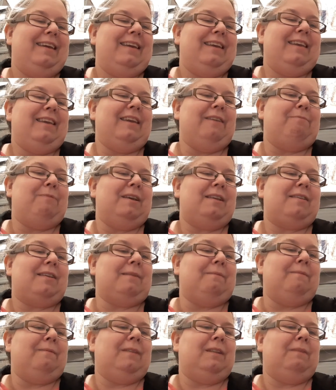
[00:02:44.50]
You've made
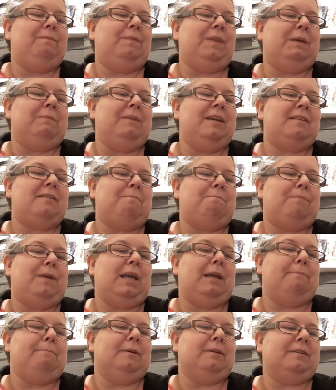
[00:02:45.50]
some amazing
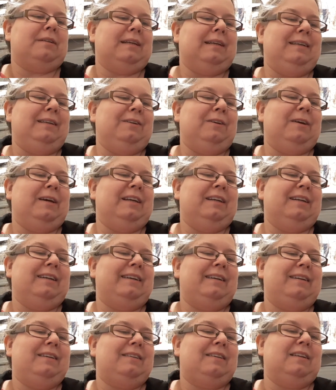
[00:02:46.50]
papers and you are
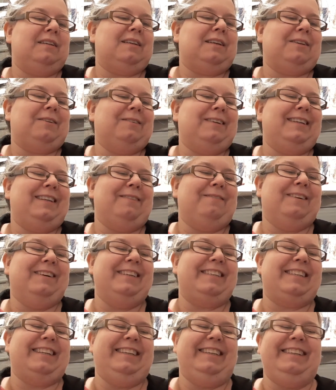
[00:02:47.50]
such a joy to
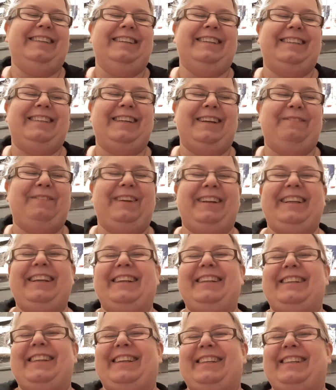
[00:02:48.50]
watch on YouTube." Kiss, kiss,